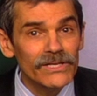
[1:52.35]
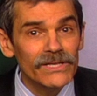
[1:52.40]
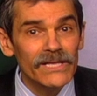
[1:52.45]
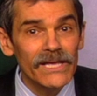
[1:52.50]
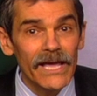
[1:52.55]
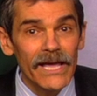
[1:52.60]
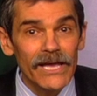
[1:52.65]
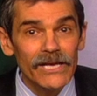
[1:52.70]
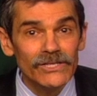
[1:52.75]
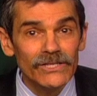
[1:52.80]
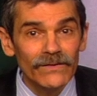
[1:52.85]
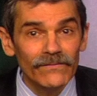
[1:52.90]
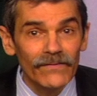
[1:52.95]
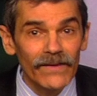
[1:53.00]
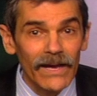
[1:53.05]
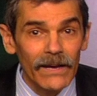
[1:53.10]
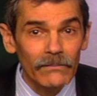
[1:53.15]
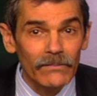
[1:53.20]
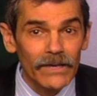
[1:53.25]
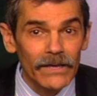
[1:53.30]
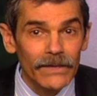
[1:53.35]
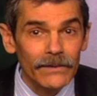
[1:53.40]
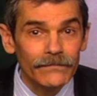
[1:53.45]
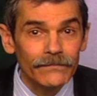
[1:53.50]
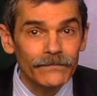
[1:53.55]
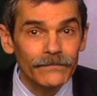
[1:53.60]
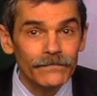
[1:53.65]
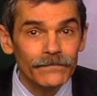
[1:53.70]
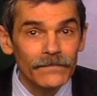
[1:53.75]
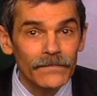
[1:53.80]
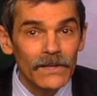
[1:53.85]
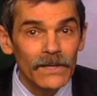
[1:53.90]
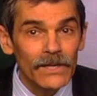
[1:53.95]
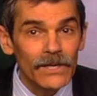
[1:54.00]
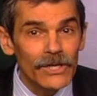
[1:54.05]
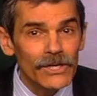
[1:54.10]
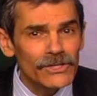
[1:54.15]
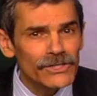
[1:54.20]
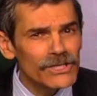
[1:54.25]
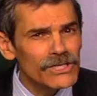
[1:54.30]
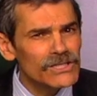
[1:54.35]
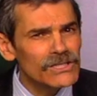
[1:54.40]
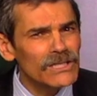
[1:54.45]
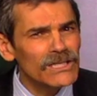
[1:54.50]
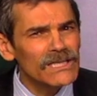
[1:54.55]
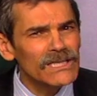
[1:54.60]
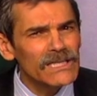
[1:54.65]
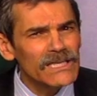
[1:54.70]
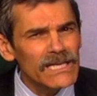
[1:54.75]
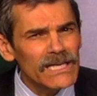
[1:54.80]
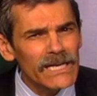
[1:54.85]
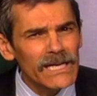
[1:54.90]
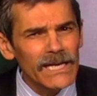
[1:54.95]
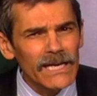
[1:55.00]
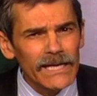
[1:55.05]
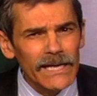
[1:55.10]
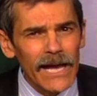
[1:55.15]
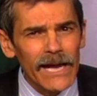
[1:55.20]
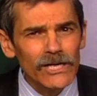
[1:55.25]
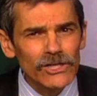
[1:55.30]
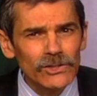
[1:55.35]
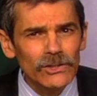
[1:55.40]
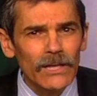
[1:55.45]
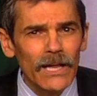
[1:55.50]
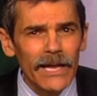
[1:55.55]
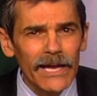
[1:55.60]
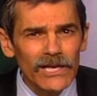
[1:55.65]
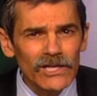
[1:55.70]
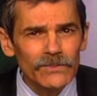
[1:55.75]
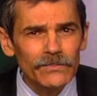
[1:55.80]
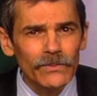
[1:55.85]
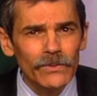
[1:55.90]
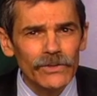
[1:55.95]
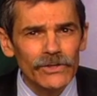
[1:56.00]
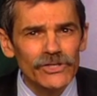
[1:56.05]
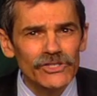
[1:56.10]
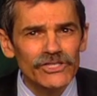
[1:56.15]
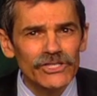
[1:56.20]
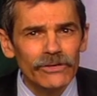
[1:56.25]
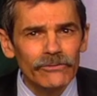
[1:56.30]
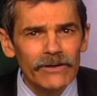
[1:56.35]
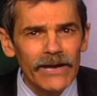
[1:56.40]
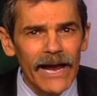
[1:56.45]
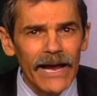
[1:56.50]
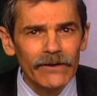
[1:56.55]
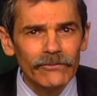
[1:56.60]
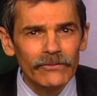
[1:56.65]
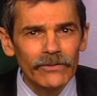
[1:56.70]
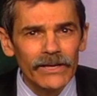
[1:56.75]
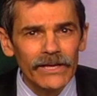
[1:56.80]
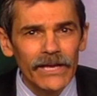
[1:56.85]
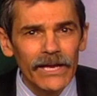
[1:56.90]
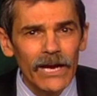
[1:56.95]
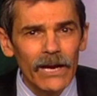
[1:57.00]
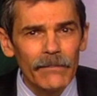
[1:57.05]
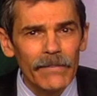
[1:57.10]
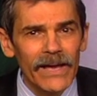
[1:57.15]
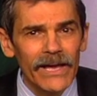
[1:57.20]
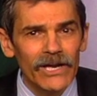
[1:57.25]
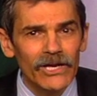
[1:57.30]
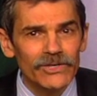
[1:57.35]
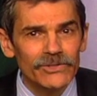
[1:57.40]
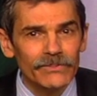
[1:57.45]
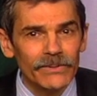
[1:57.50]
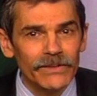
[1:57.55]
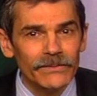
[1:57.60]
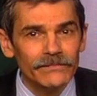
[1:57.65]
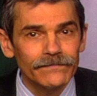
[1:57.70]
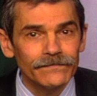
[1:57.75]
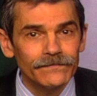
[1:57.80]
and the aging family. She's the leading national expert in geriatric care management.